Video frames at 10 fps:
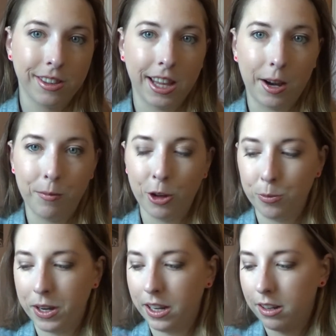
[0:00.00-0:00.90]
that I'm
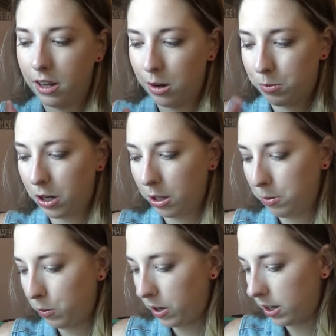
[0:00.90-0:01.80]
filming. I'll probably
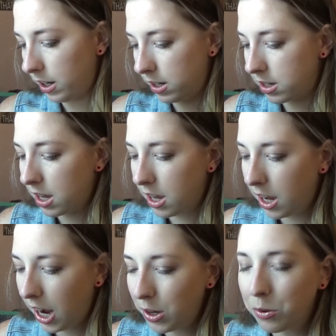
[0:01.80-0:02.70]
be wearing these.
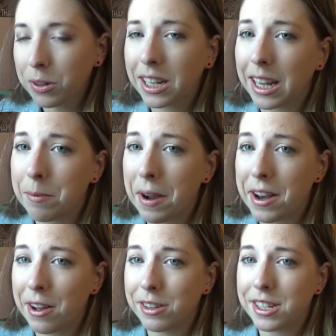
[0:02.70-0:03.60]
I don't really get my
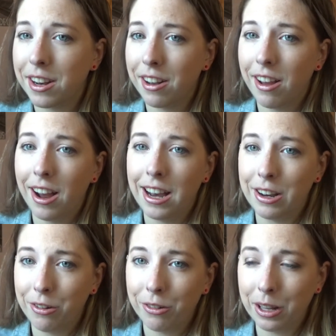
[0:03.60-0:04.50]
nails done a lot, and
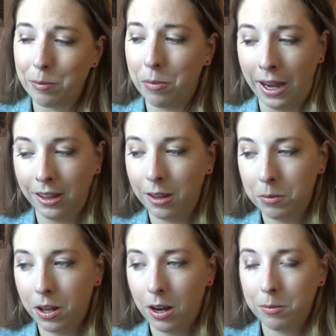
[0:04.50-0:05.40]
I don't really paint them a
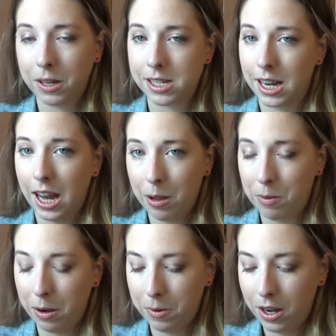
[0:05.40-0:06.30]
lot because I can't
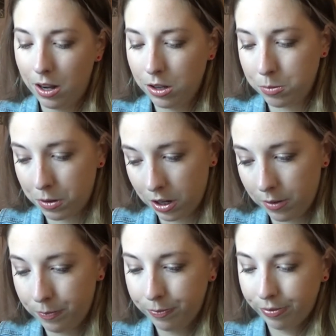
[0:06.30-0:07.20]
paint my nails, but
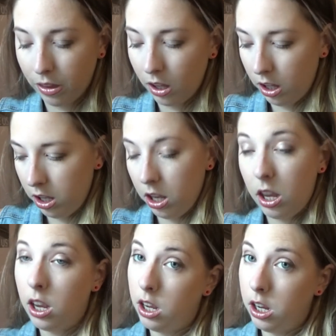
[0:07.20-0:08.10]

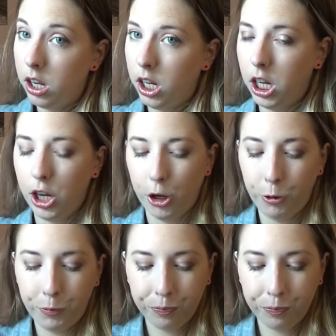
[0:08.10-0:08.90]
you know.